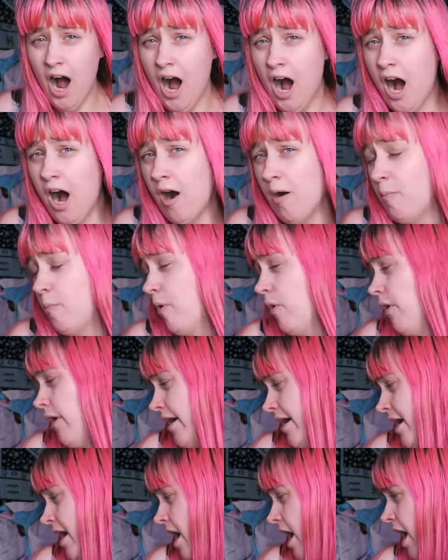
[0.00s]
Oh
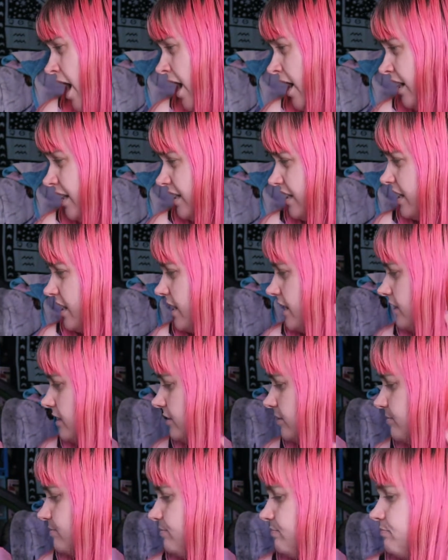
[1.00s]
boy.
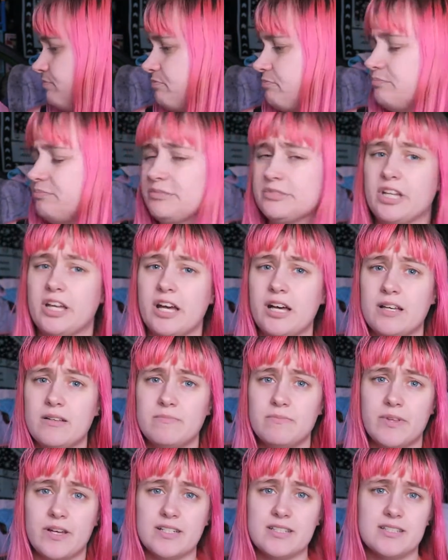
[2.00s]

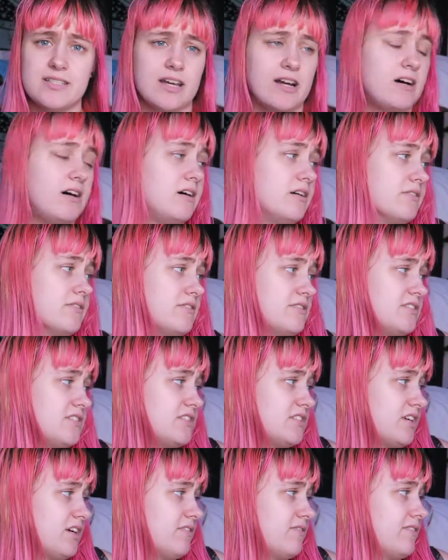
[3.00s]
Yeah, that's all the
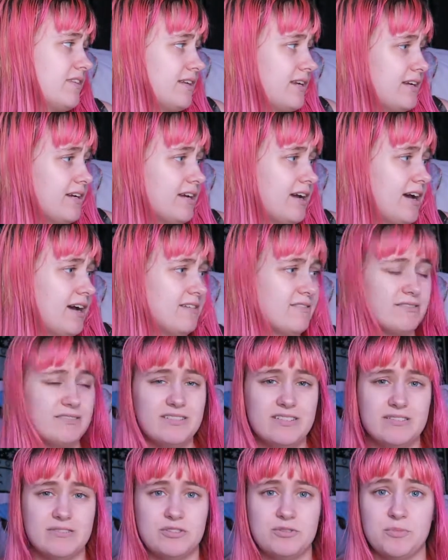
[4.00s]
stuff that I got. It
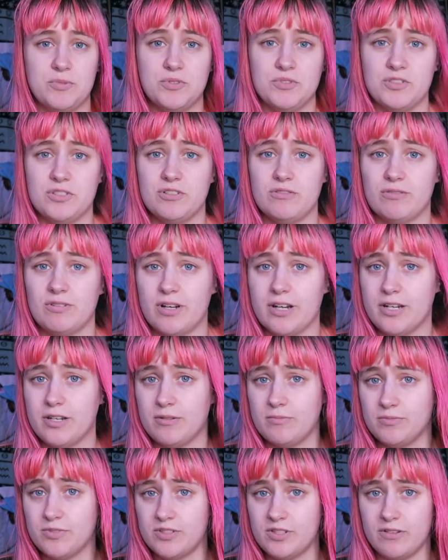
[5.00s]
was mostly
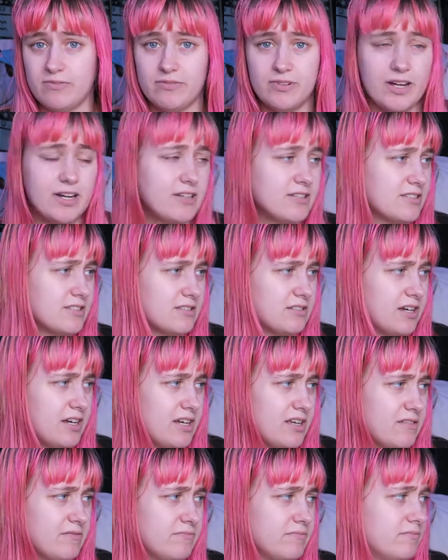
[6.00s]
random stuff. I also
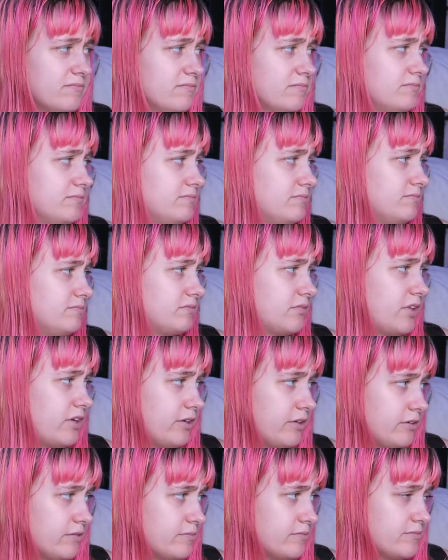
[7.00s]
got
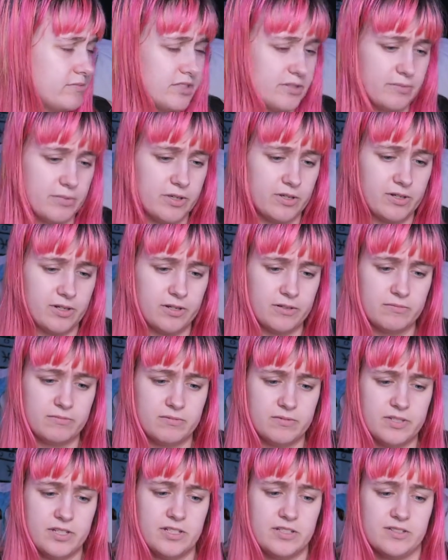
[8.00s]
some other
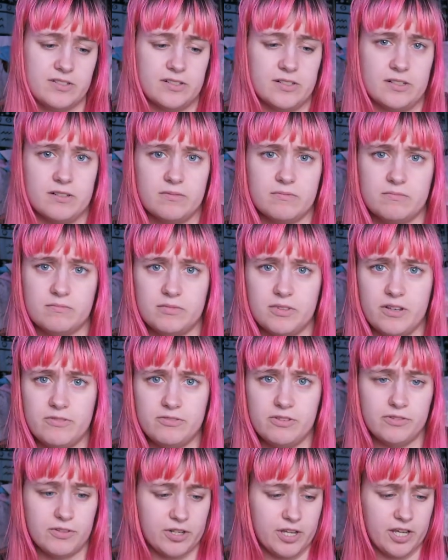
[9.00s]
Easter
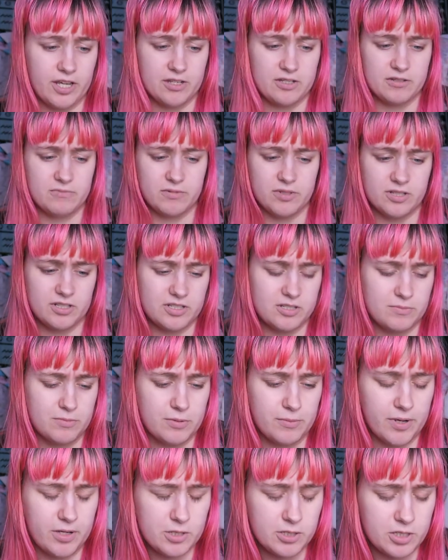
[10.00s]
leftover candy, but that's in
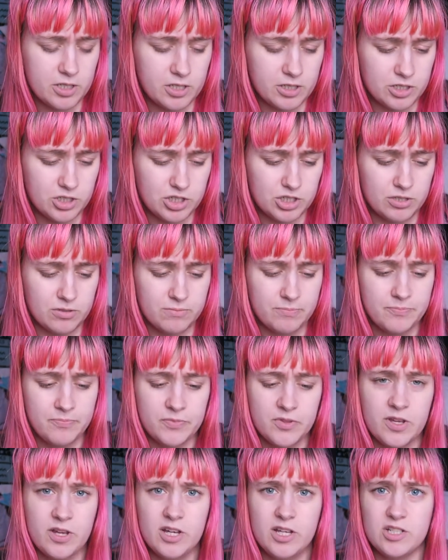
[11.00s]
my kitchen.
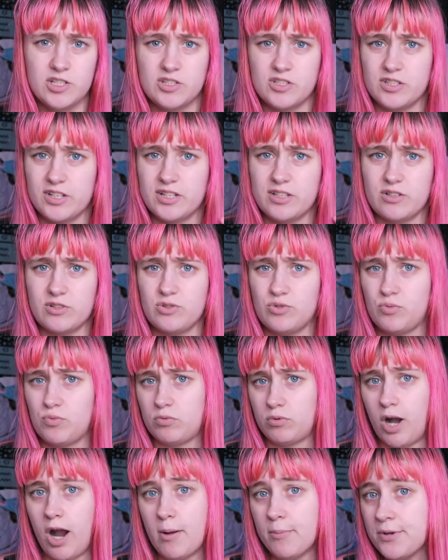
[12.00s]
Just like those
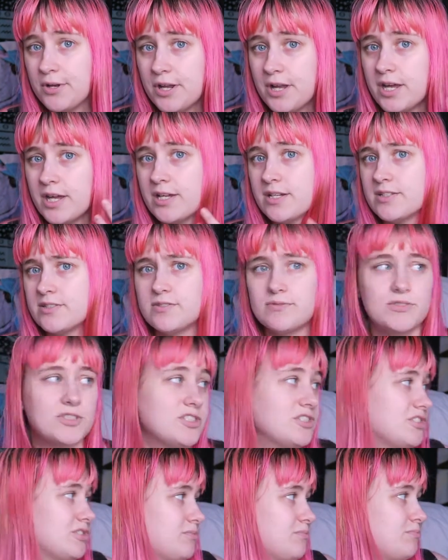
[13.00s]
robin eggs,
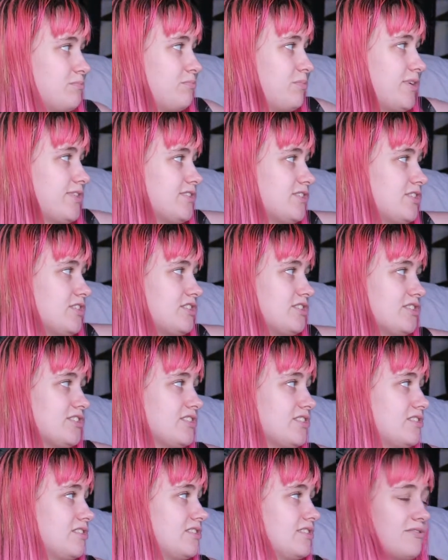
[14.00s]
which is basically
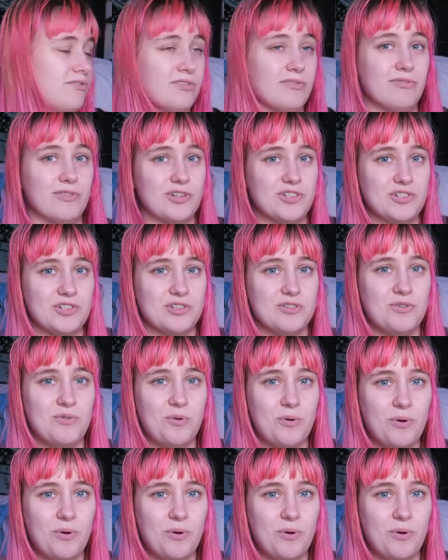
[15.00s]
just a different version.